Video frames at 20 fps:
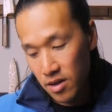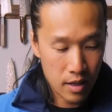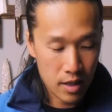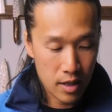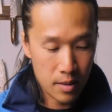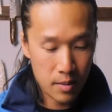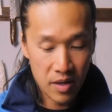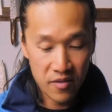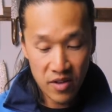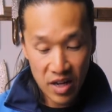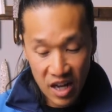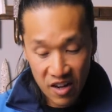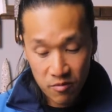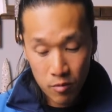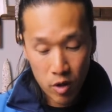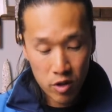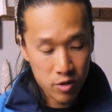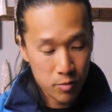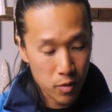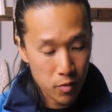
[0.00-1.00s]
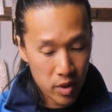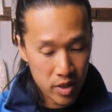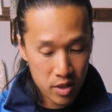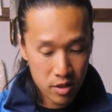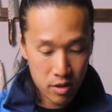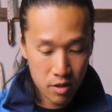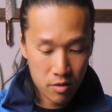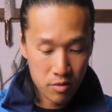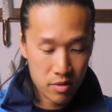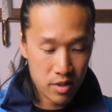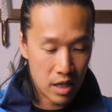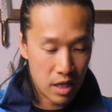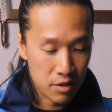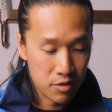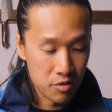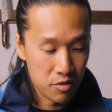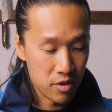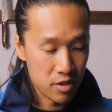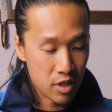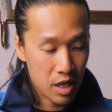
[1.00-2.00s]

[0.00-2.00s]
If I have multiple whetstones, I'll do the